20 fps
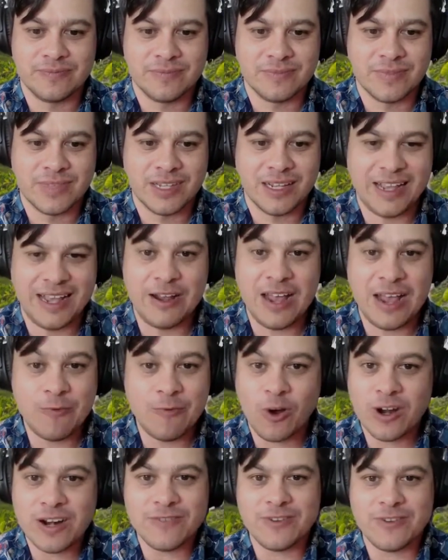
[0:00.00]
And
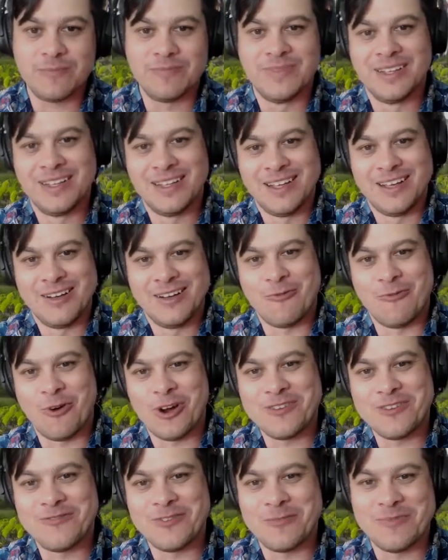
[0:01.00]
one of
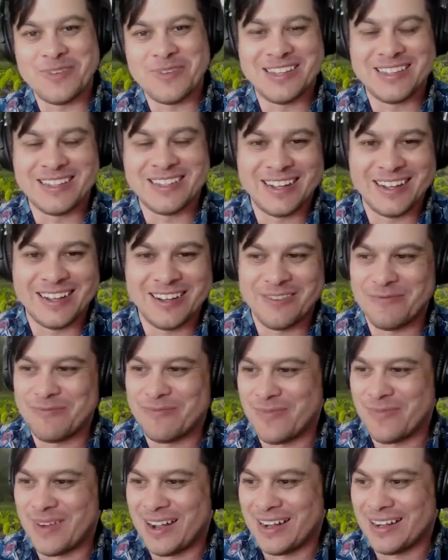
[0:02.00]
them is
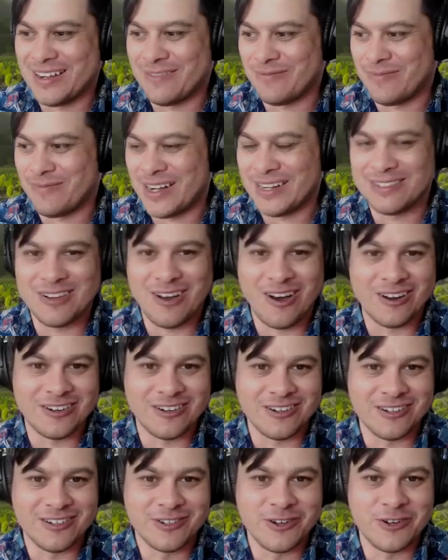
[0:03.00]
my
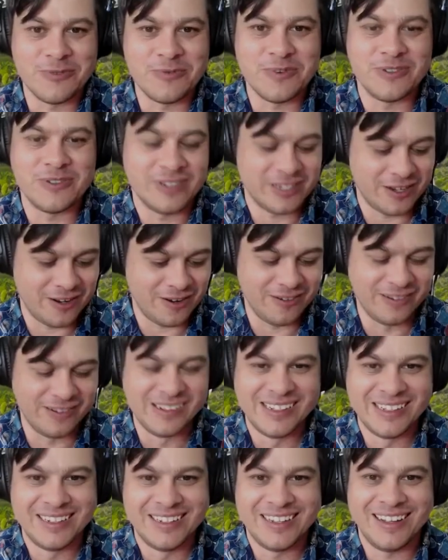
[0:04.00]
daughter's kumu. So,
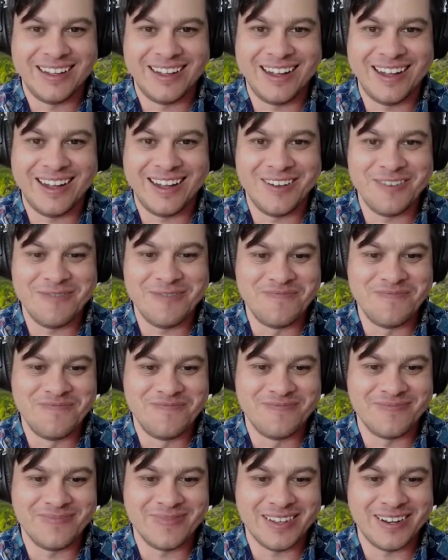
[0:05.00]

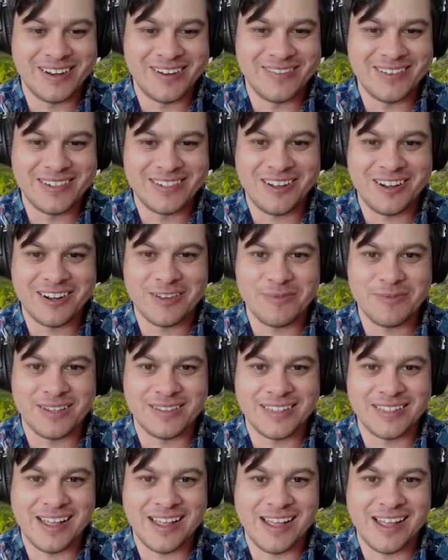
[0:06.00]
you know, we talk about that.